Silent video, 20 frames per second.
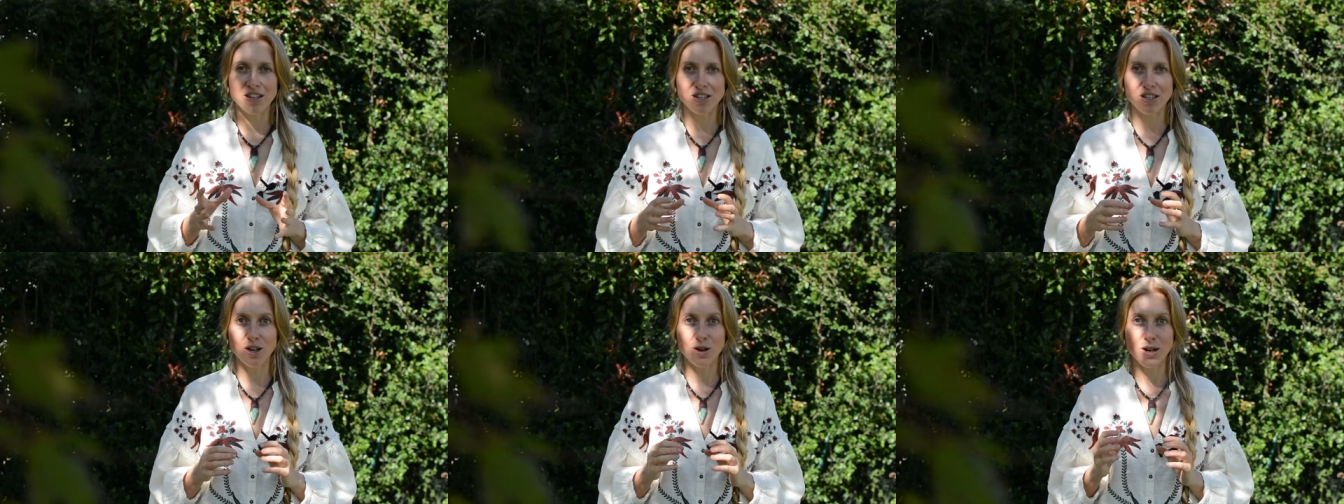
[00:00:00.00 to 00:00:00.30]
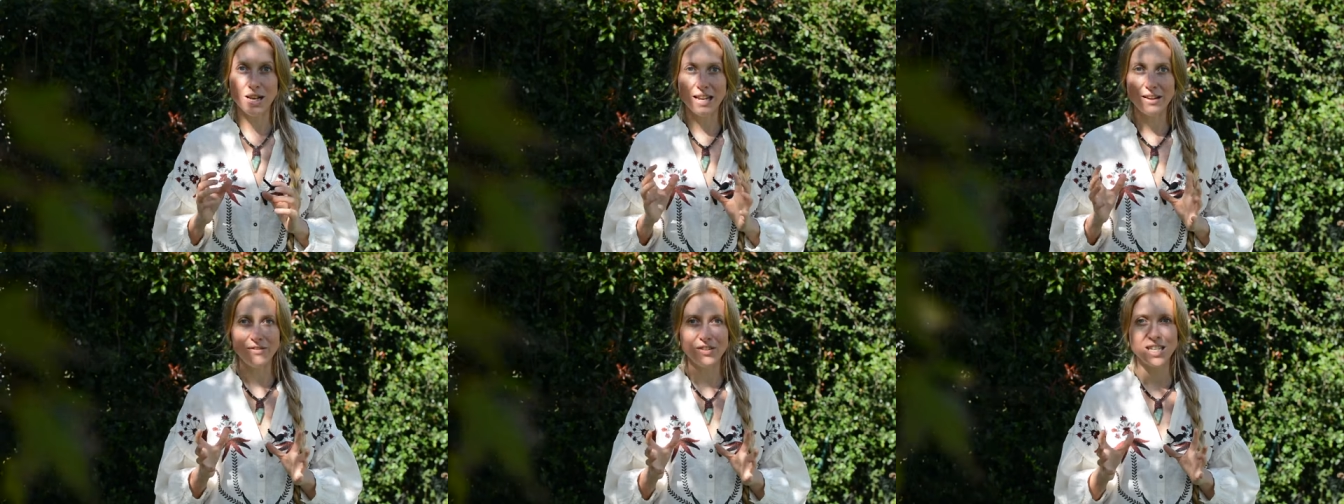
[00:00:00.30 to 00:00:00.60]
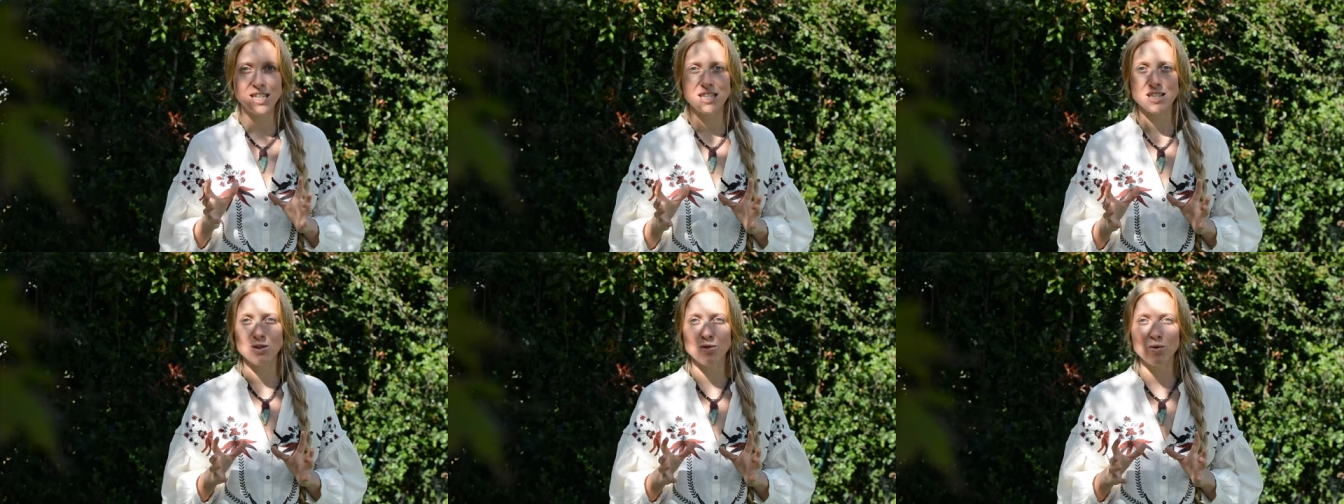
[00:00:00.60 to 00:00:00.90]
So liver
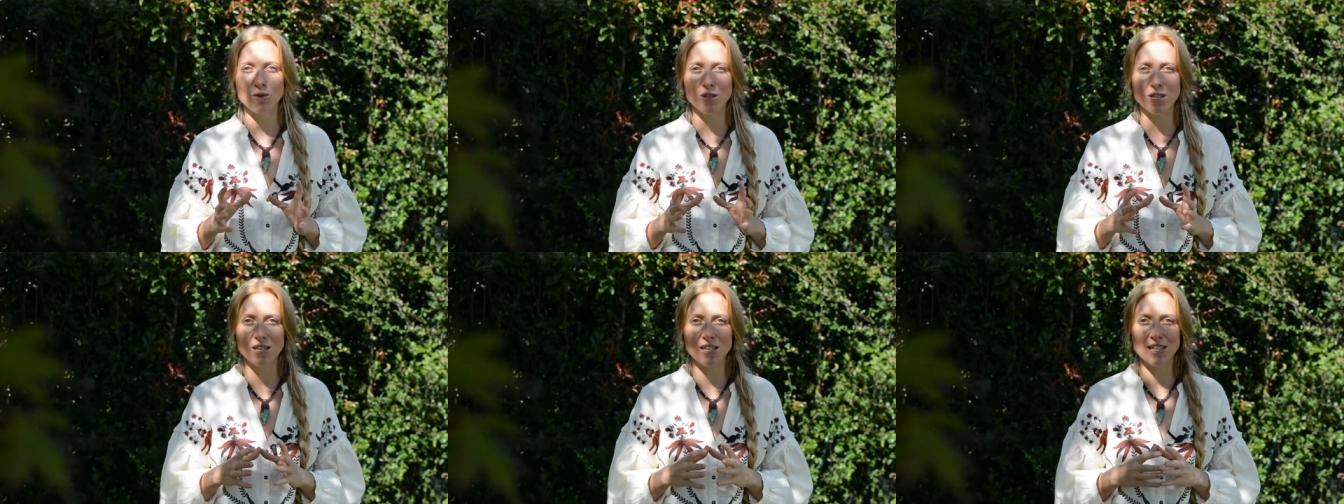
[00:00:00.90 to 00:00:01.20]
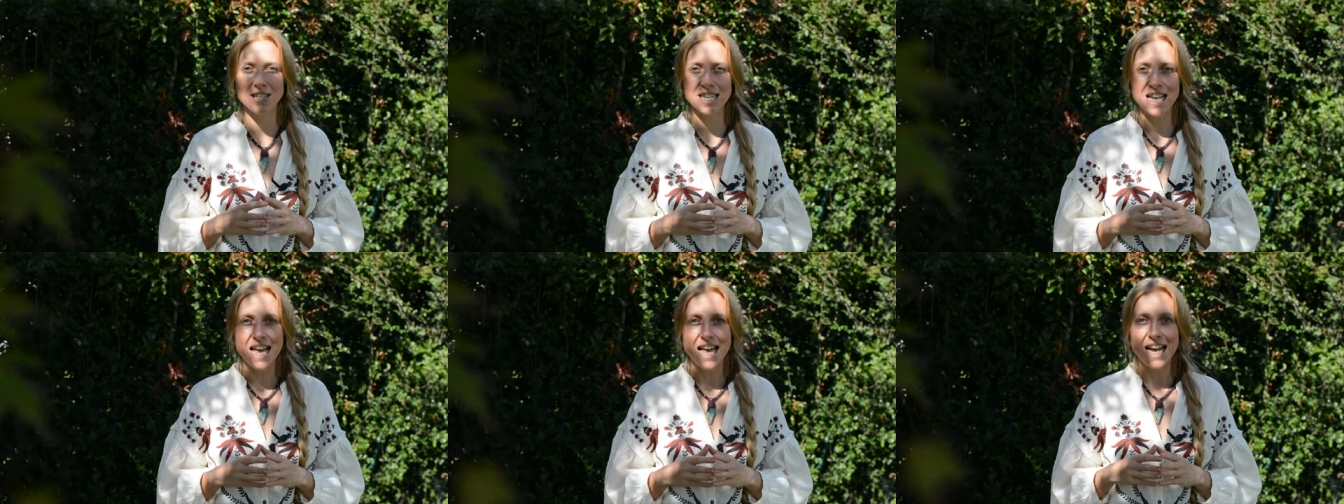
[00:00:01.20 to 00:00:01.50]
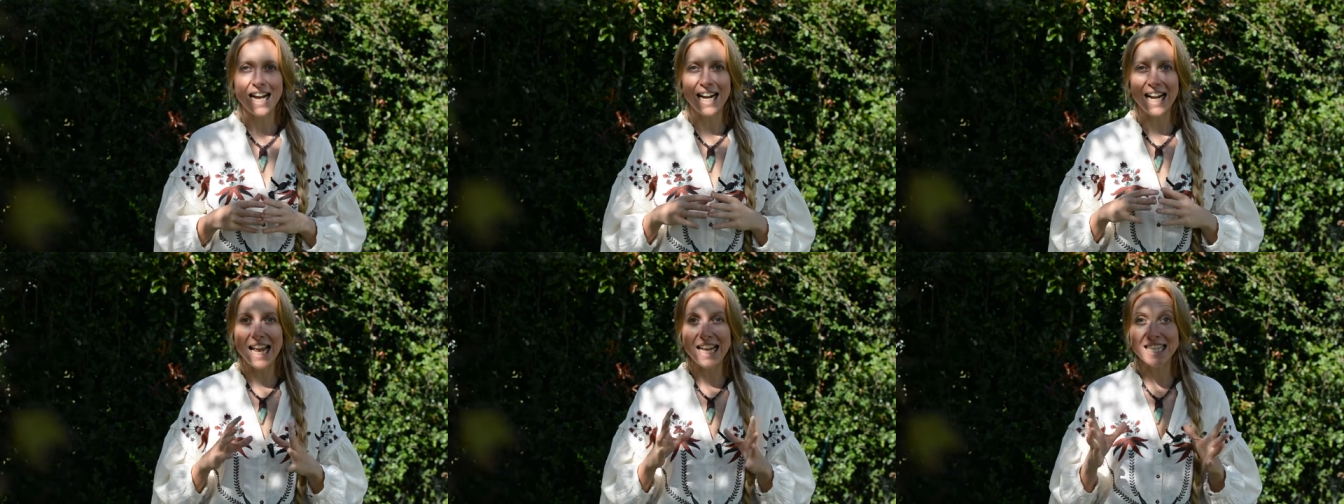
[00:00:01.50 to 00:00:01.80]
disorders,
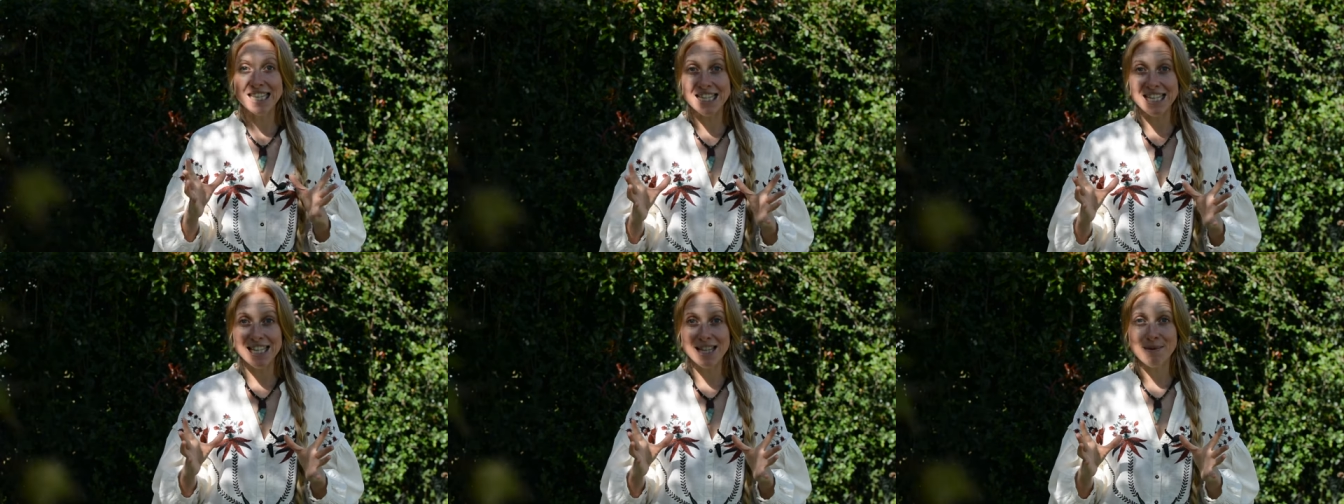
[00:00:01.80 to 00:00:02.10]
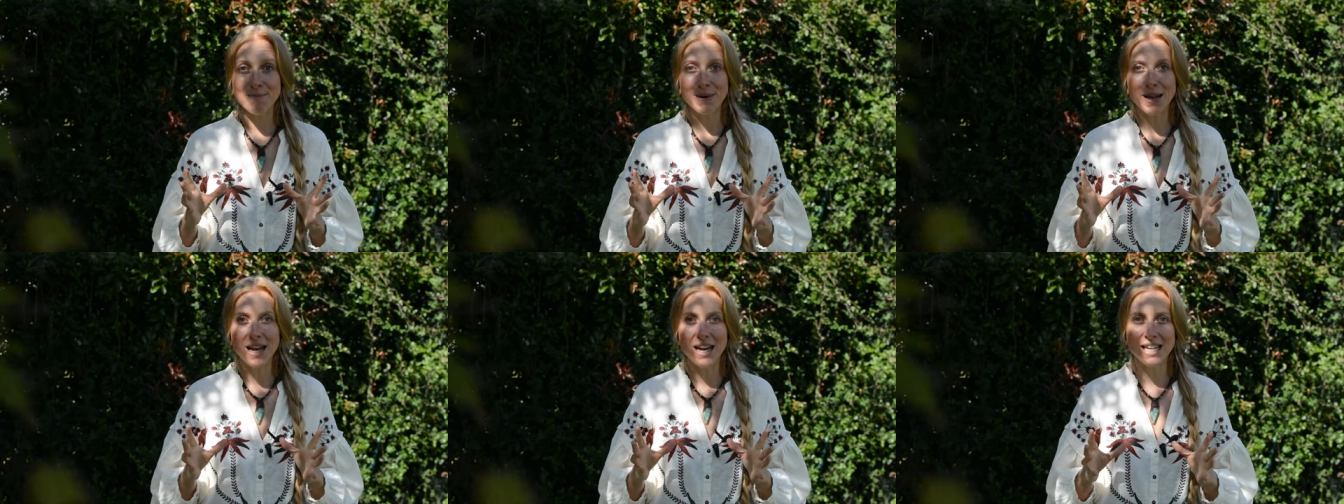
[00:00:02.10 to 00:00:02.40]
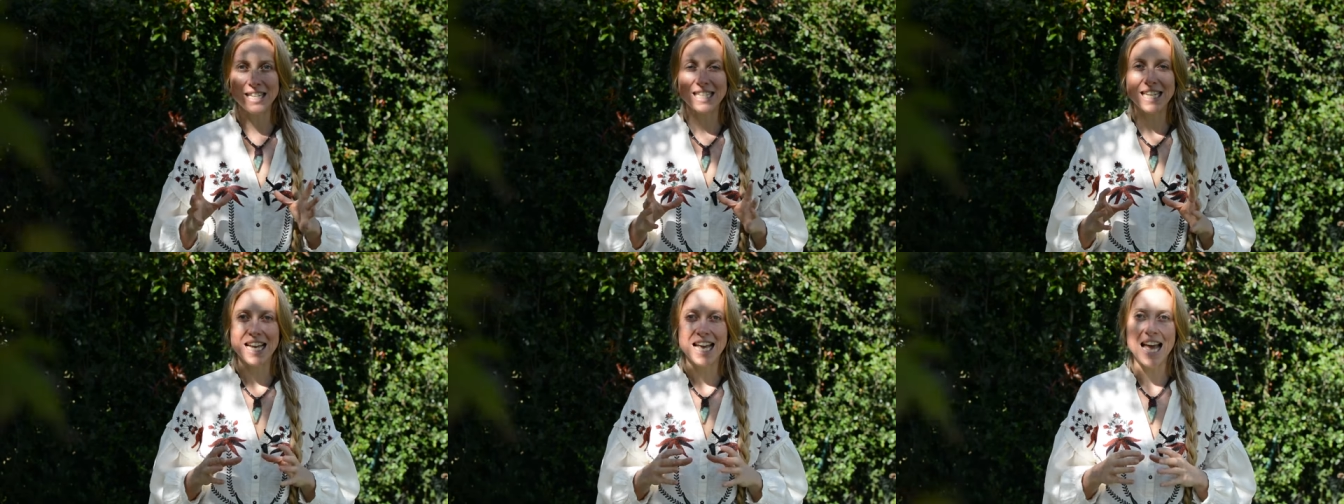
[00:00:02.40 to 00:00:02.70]
cleansing the
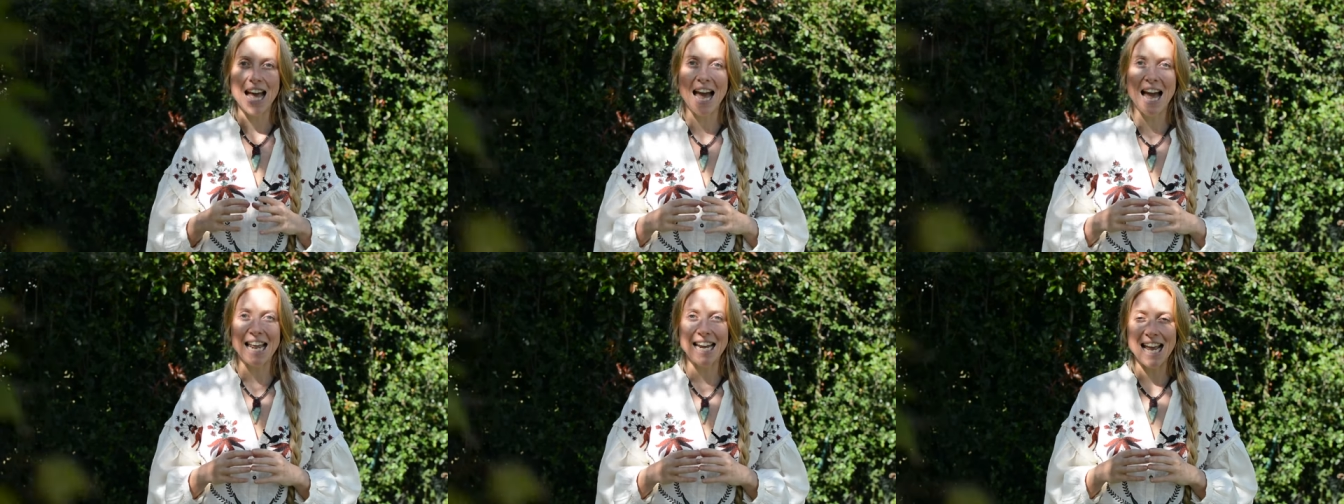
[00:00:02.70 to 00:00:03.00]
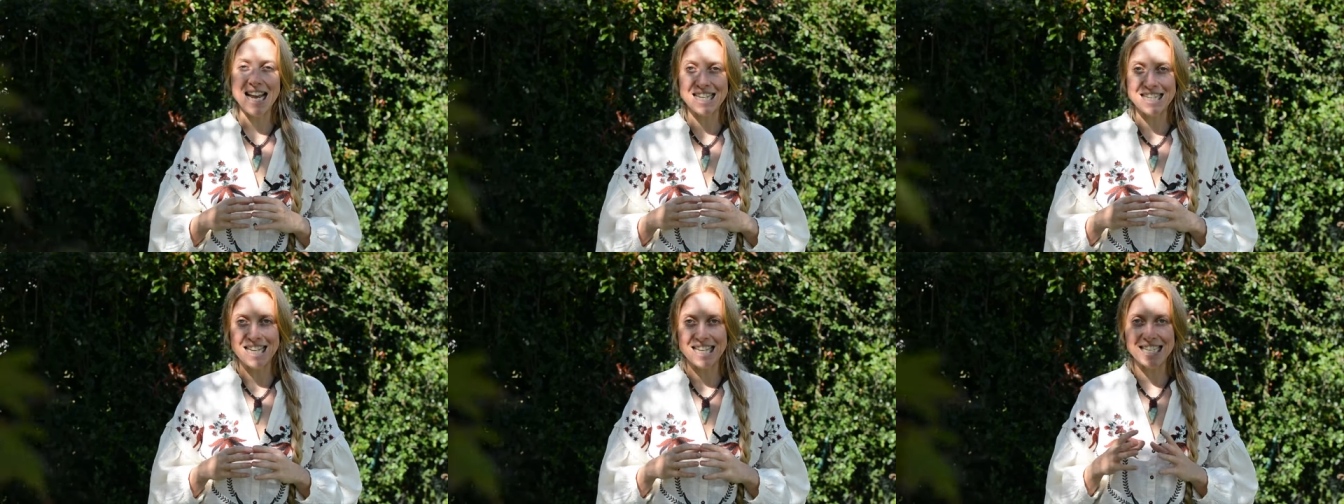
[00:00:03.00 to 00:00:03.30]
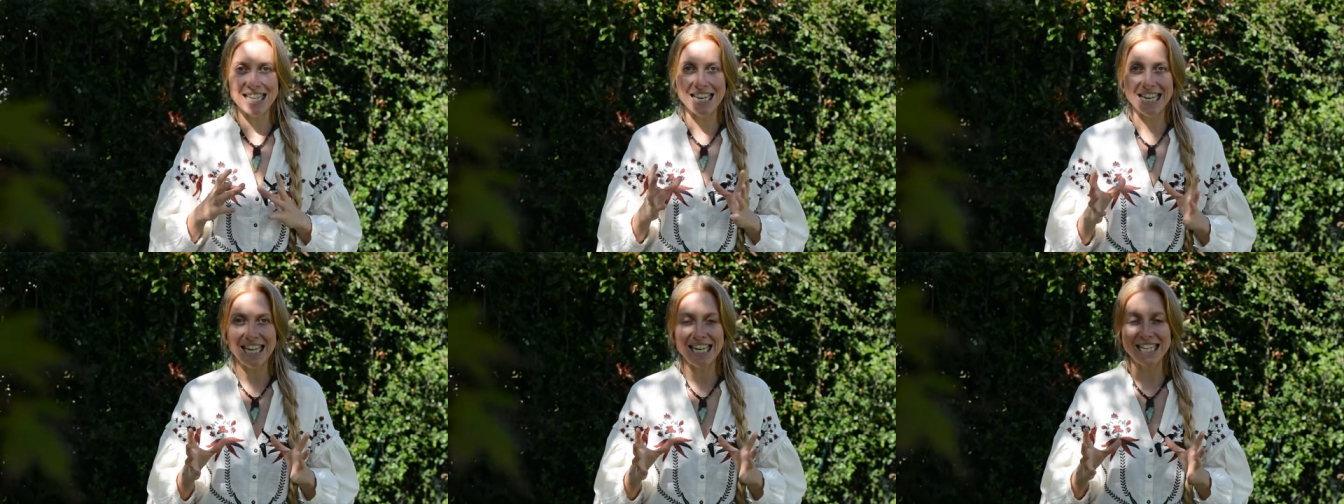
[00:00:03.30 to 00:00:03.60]
blood and
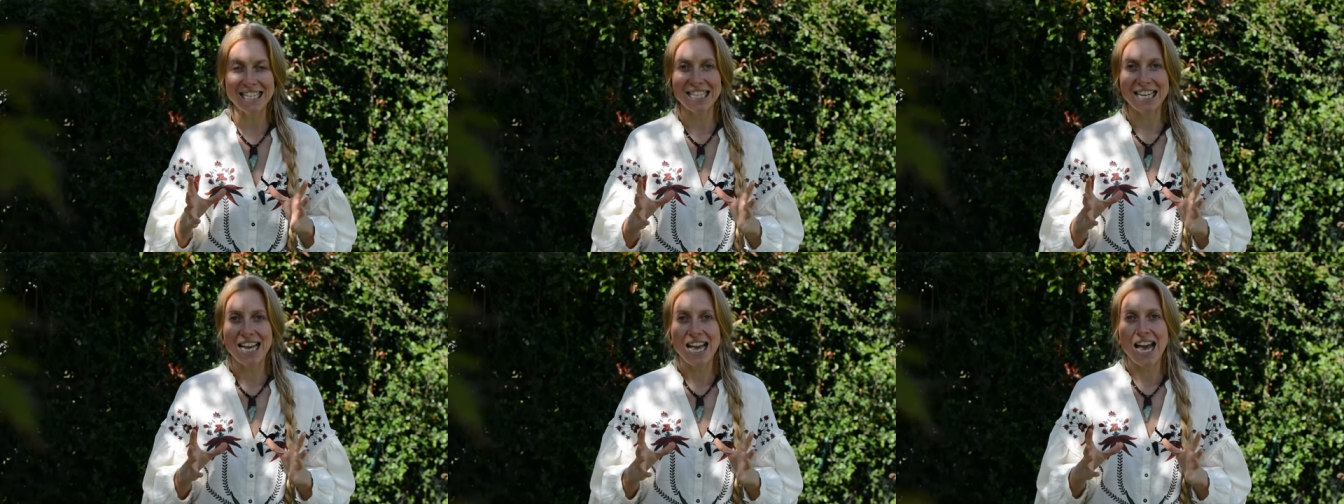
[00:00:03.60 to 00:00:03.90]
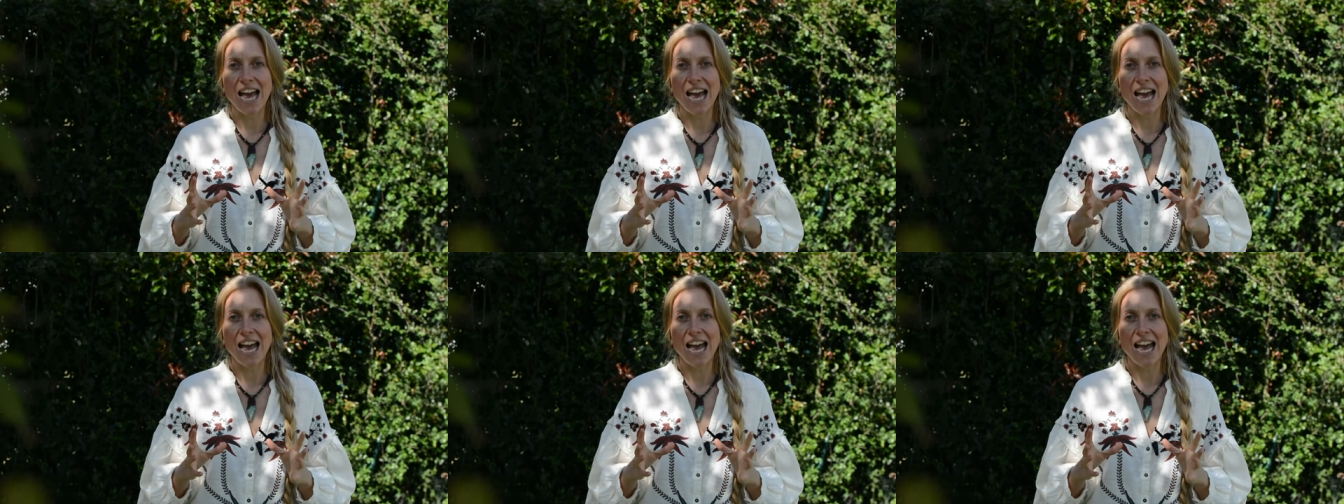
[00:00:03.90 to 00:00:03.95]
excess heat,